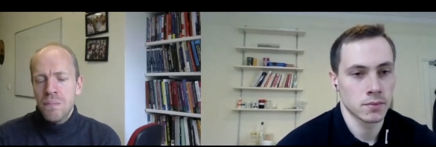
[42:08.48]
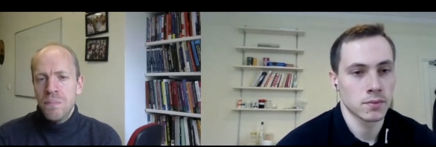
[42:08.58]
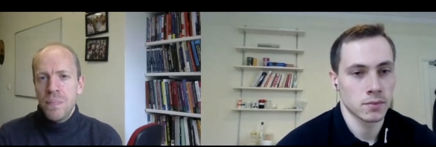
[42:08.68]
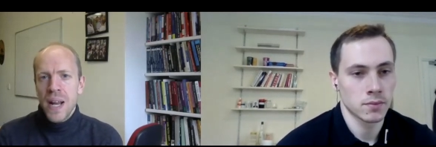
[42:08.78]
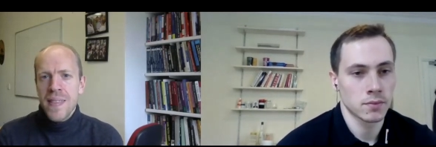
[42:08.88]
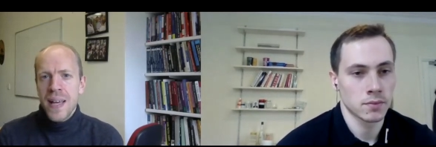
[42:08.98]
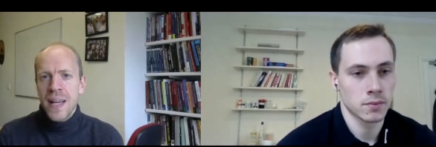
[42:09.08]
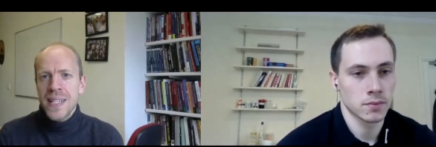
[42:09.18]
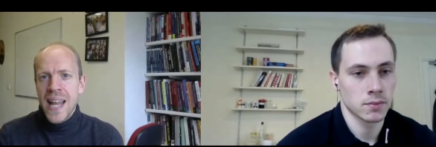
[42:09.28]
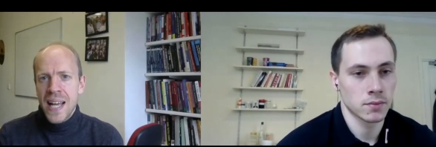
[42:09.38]
Speaker 1: but I
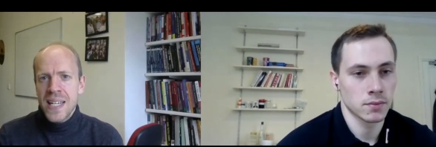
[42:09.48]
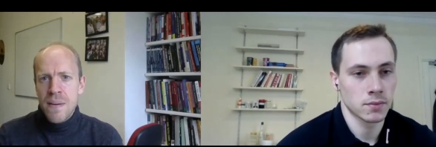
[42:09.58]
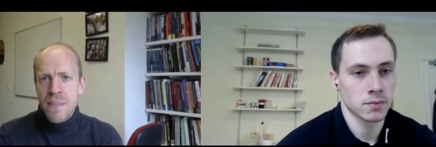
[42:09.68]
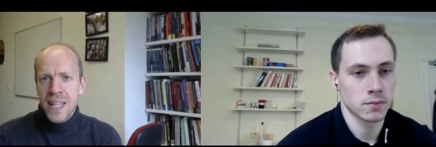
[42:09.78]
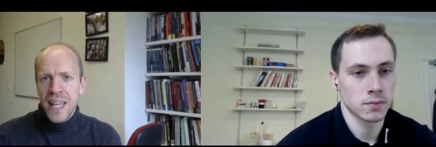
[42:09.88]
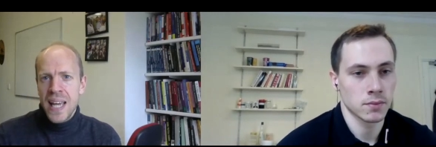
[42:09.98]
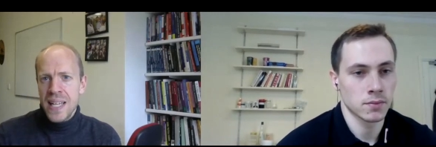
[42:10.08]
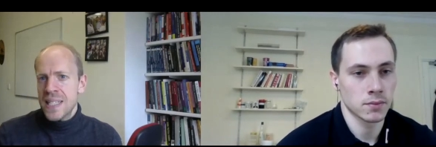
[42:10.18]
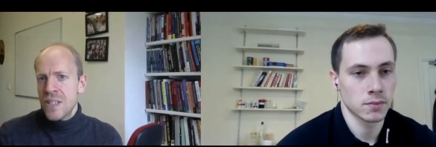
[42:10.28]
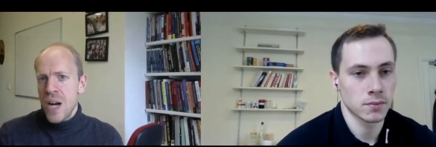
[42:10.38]
think as an academic, the key
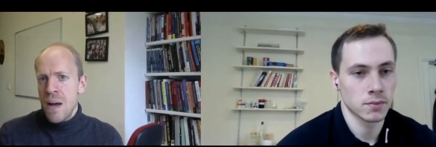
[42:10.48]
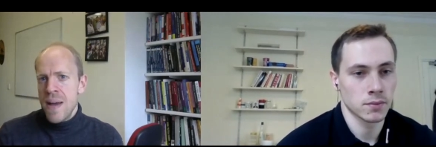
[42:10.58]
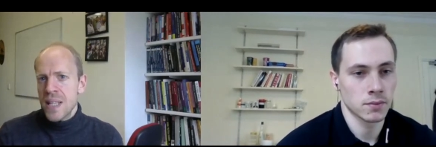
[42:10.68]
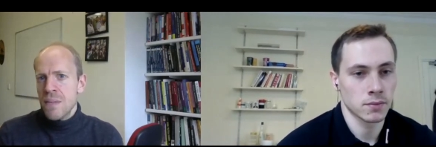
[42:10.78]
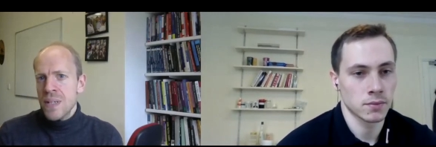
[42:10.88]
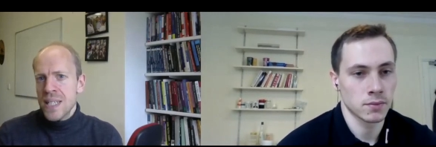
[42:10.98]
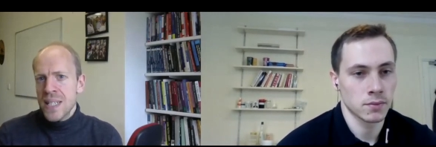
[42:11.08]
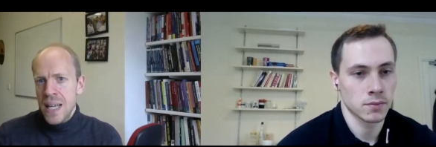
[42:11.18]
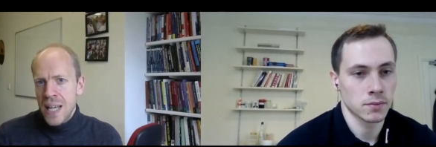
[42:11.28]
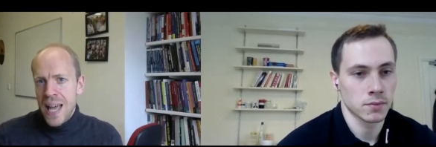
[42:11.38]
is to try and make them
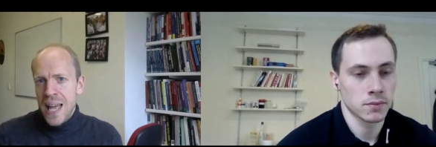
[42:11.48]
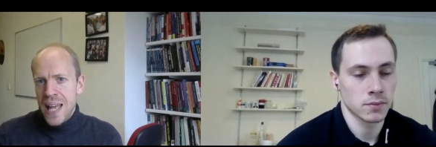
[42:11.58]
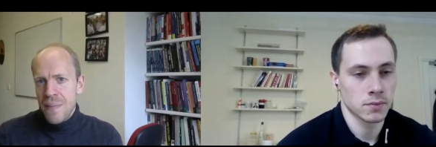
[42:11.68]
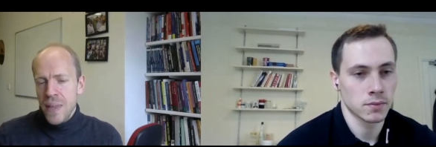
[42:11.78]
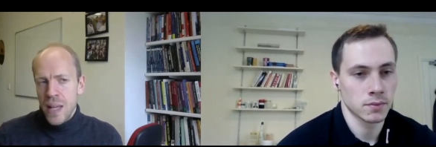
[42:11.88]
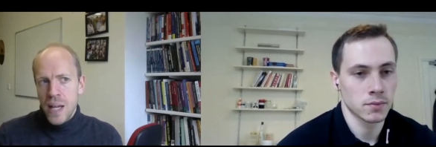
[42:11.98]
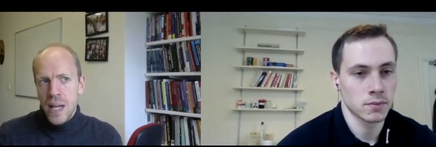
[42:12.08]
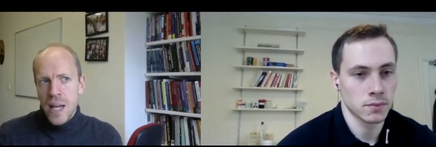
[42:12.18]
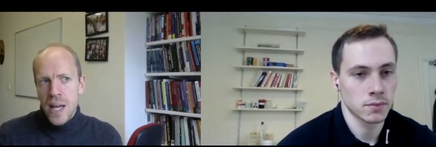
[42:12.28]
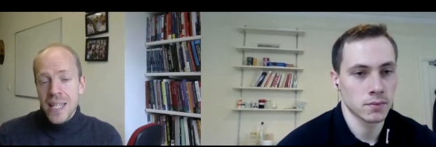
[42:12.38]
as
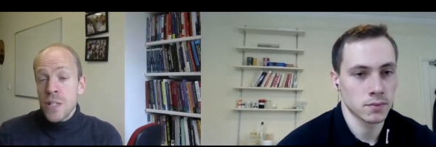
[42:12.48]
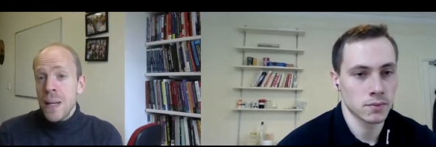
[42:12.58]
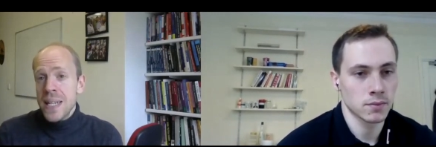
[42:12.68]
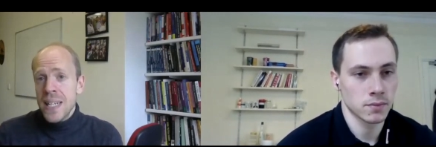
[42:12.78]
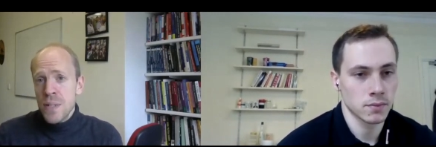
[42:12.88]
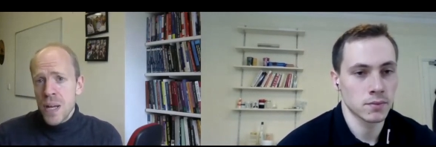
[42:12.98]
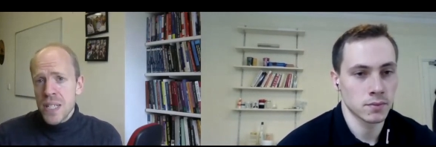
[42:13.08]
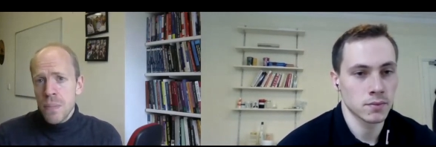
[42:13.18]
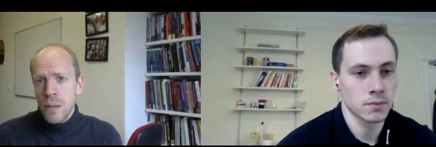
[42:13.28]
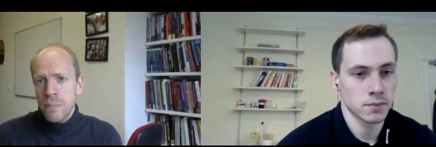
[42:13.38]
as explicit as
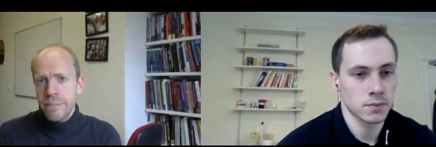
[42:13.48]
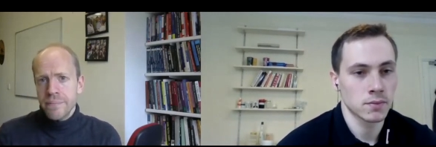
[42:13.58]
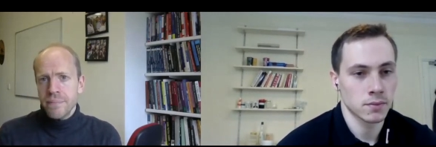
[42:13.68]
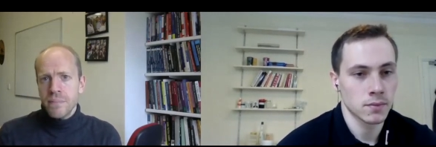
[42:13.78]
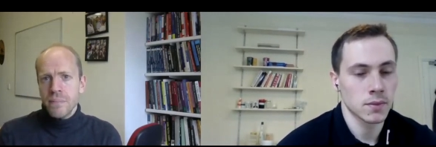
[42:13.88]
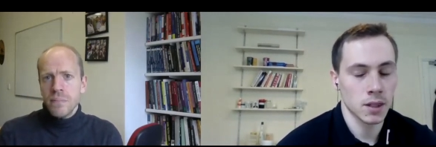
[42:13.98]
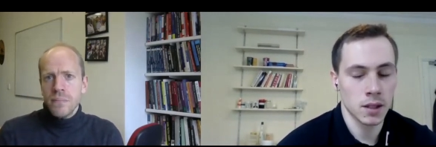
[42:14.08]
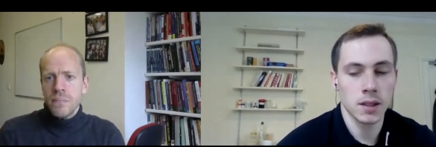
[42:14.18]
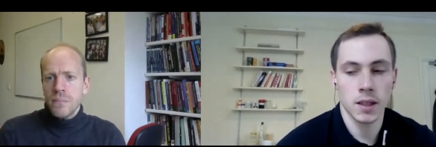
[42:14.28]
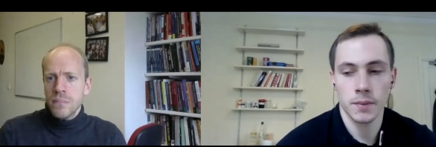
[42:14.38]
possible.
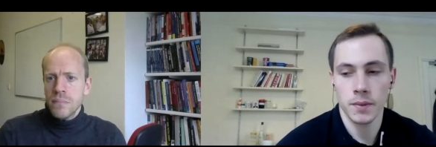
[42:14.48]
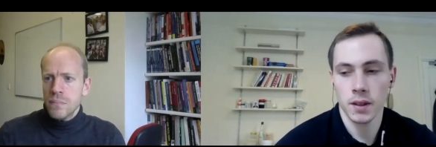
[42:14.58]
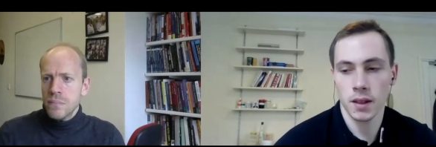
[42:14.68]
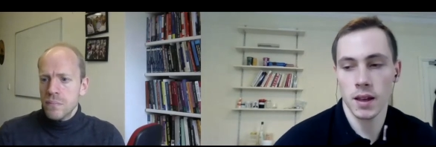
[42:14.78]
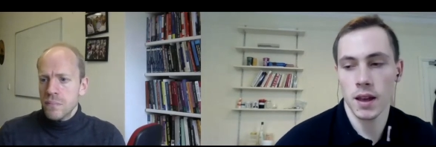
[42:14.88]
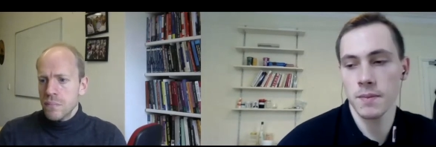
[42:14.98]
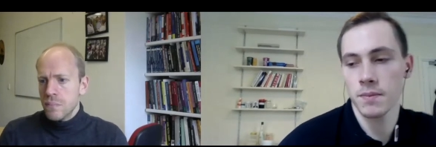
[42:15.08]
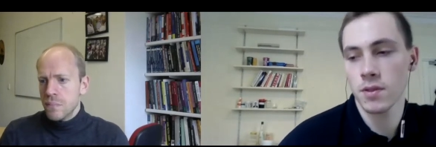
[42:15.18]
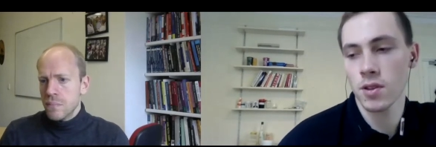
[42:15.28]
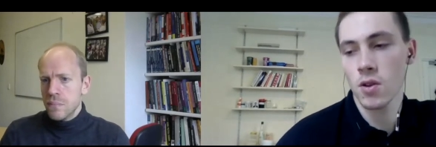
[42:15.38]
Speaker 2: Okay, okay.
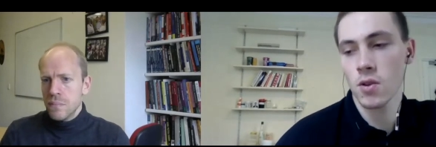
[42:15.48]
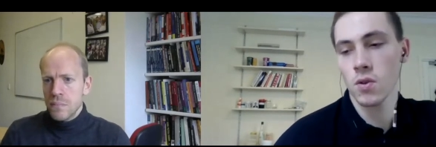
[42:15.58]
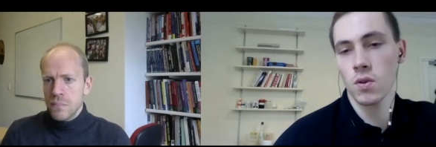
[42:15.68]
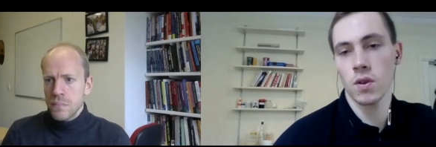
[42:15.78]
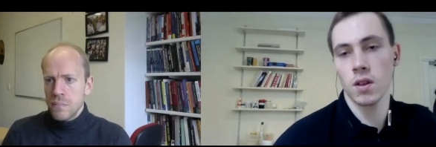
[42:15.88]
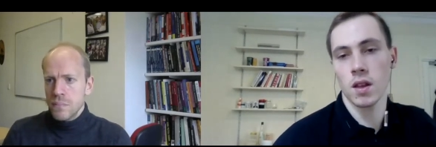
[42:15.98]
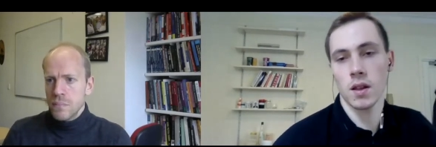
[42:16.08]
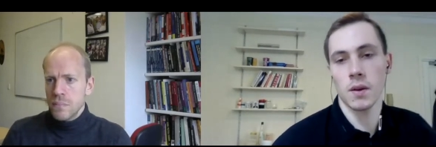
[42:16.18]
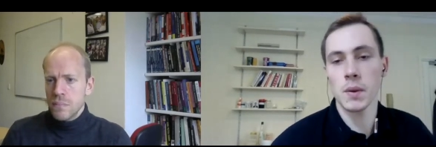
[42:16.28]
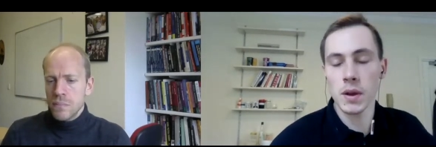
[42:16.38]
Um, so
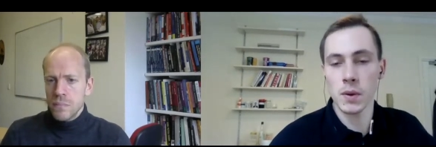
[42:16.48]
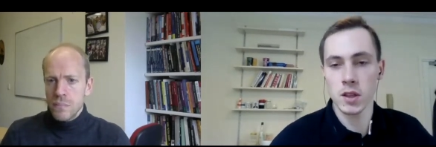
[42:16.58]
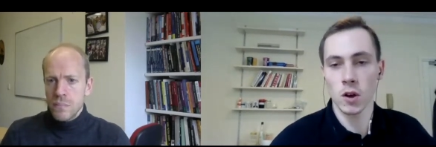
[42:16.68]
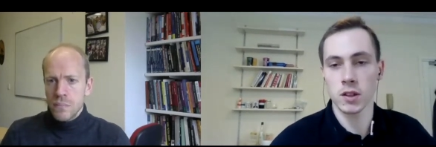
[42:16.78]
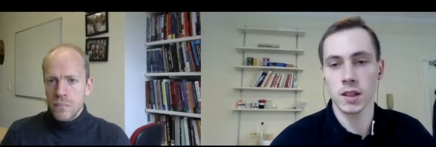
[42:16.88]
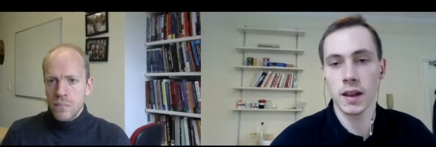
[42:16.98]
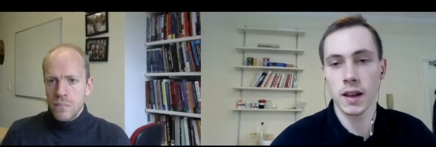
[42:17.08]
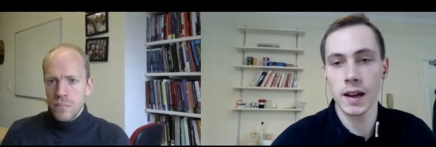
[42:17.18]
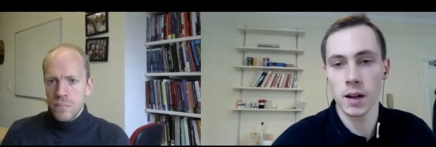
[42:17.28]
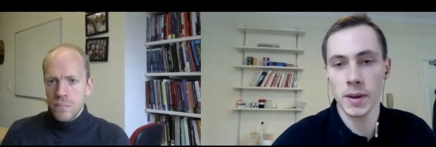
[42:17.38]
uh, we, we, we talked a,
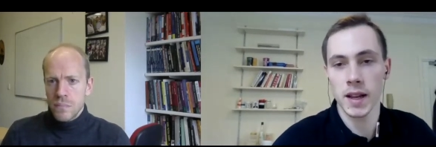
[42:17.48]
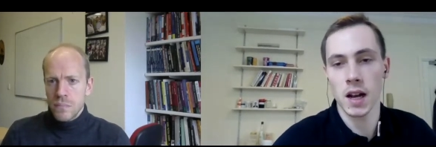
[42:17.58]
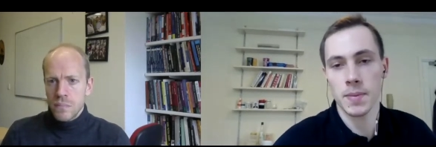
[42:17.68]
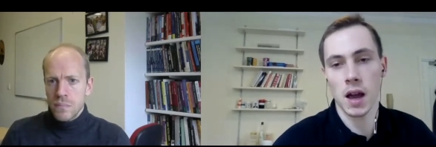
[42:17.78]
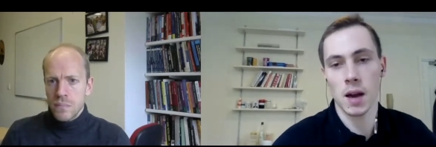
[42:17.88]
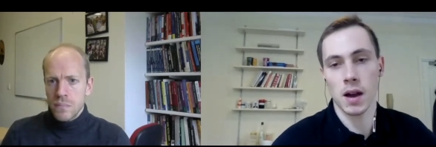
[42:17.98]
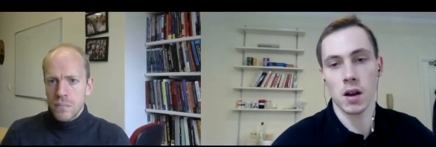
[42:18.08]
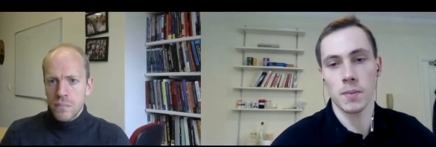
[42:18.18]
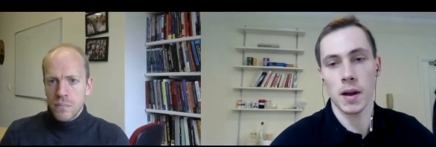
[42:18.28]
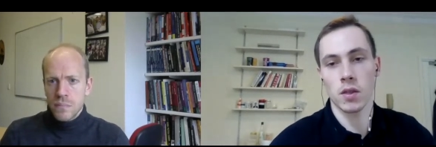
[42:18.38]
l- a little bit earlier about,
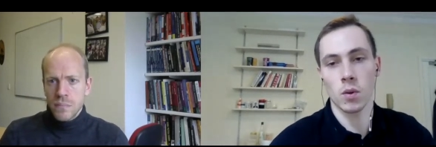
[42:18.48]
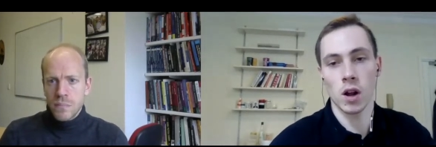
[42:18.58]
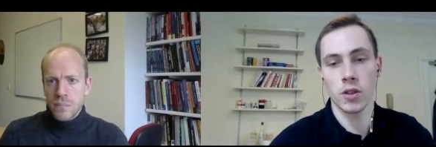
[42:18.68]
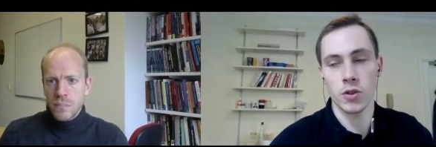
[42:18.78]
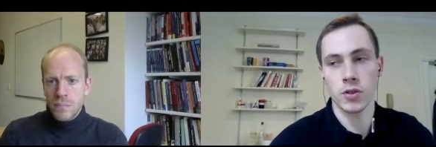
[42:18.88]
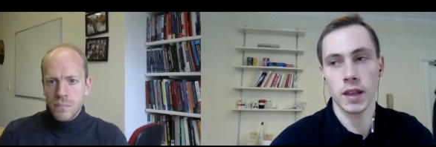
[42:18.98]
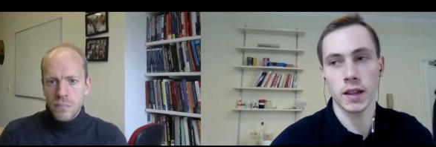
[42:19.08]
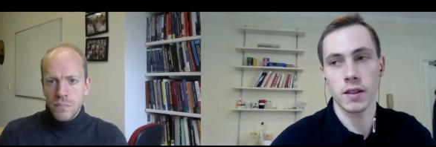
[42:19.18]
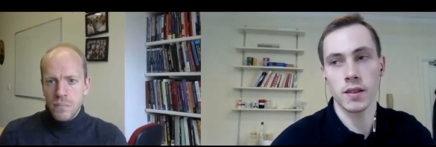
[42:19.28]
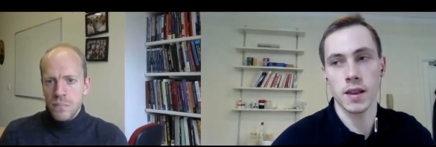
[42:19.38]
about about the work that you
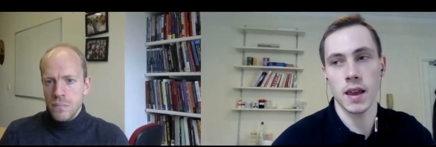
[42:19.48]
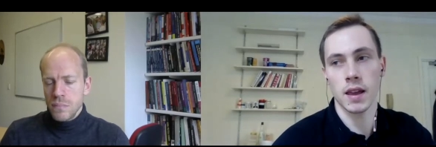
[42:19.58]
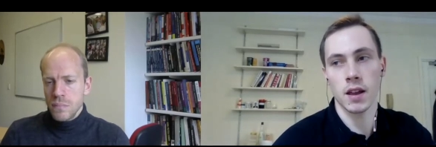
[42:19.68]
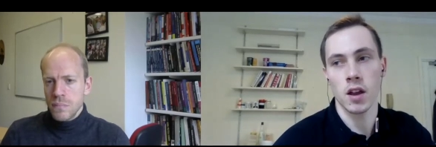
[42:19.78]
did and seeing